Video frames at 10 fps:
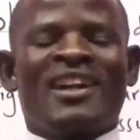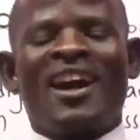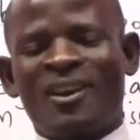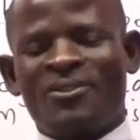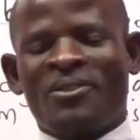
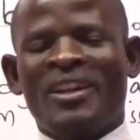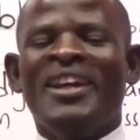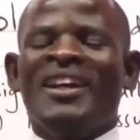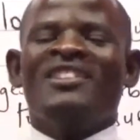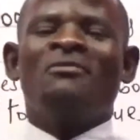colorful? It
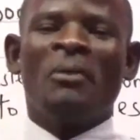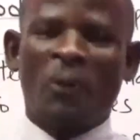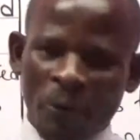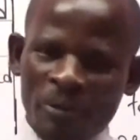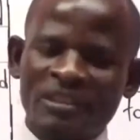is
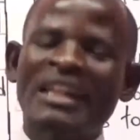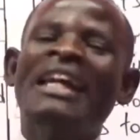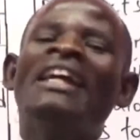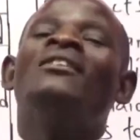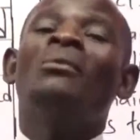because
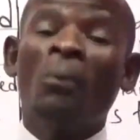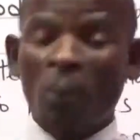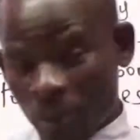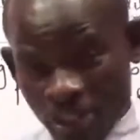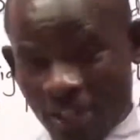it
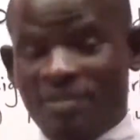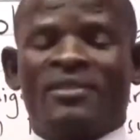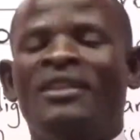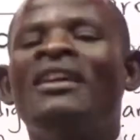washes